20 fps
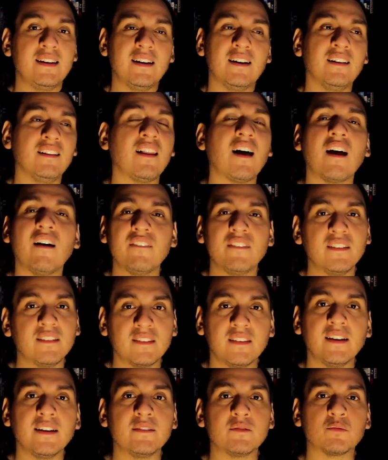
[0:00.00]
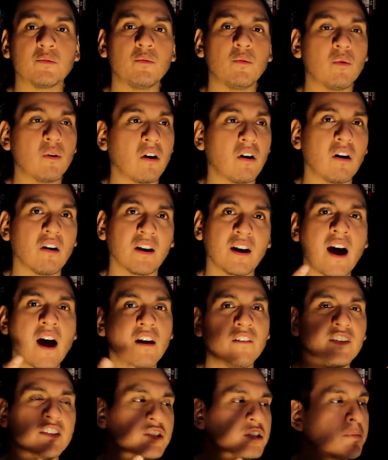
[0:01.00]
a lot of these things are
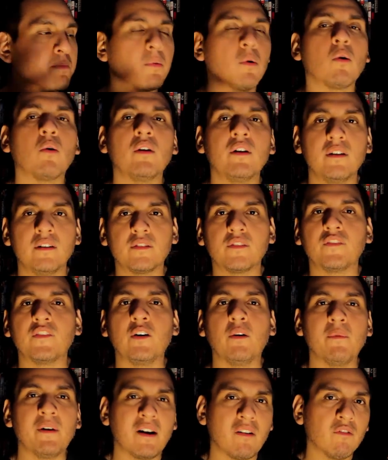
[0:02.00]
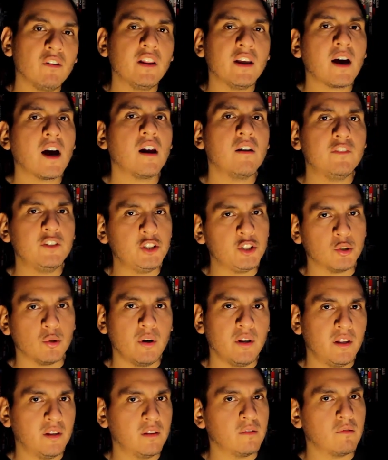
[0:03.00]
kind of explored in this film, and I really kind of
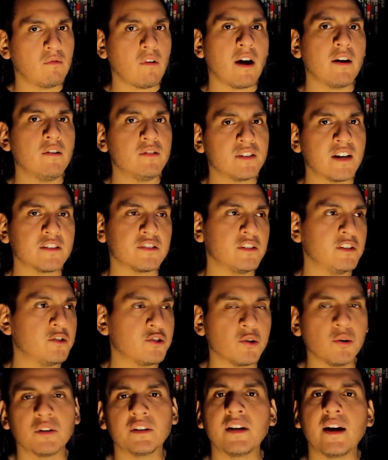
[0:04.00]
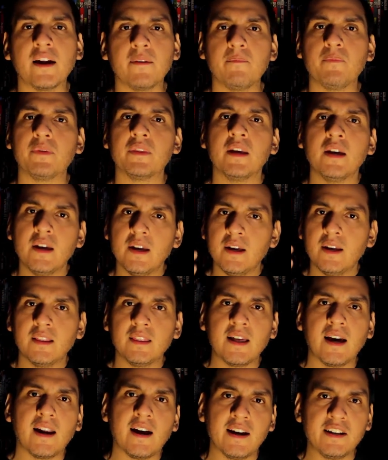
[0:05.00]
enjoy that the writers actually took that
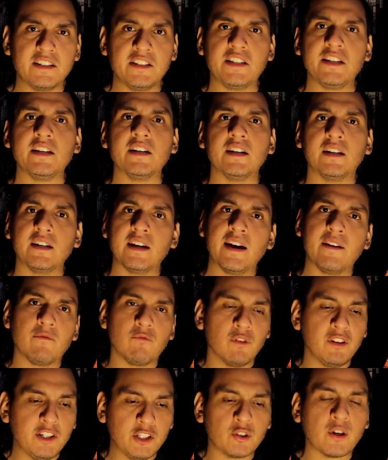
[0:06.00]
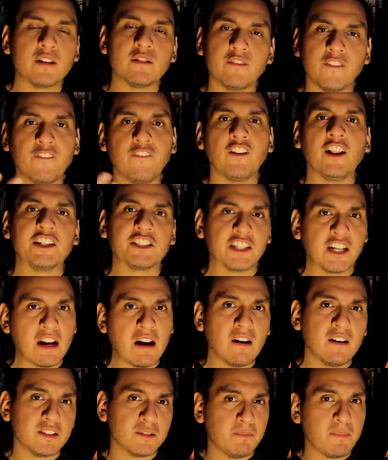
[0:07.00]
idea and really tried to flesh it
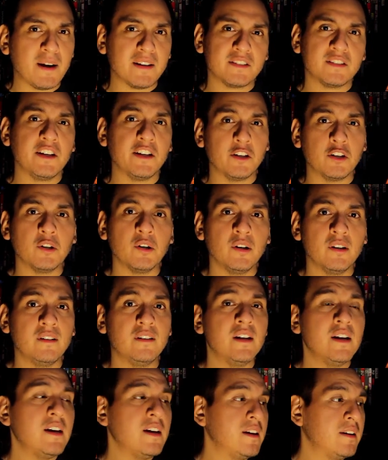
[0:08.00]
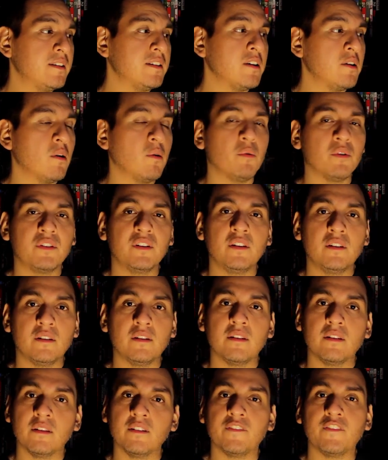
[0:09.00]
out as best they could, you know,
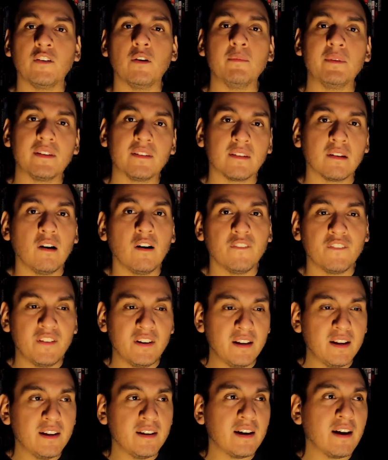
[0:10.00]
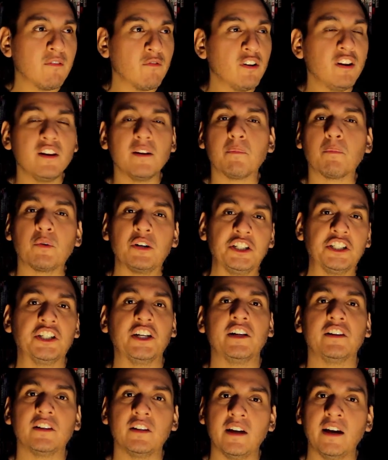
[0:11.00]
within the film itself. And I really
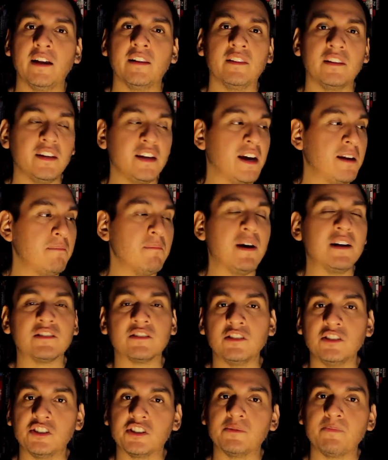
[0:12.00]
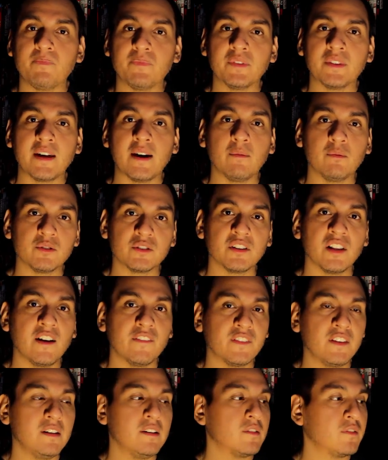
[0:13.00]
appreciate the end message that was
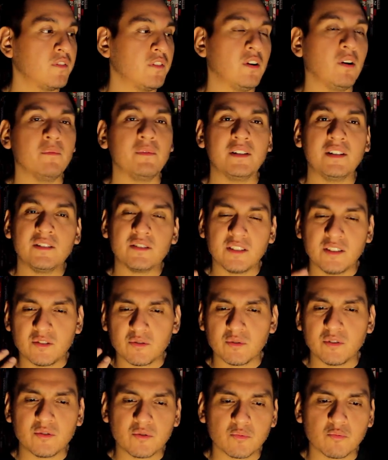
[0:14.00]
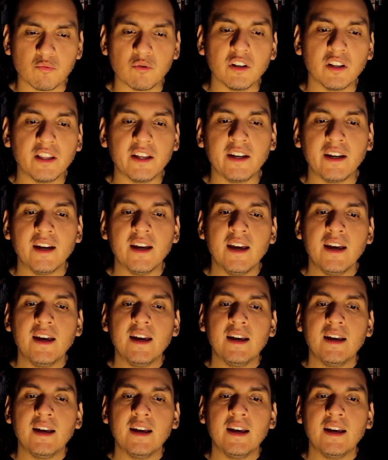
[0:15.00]
left in this film. It's really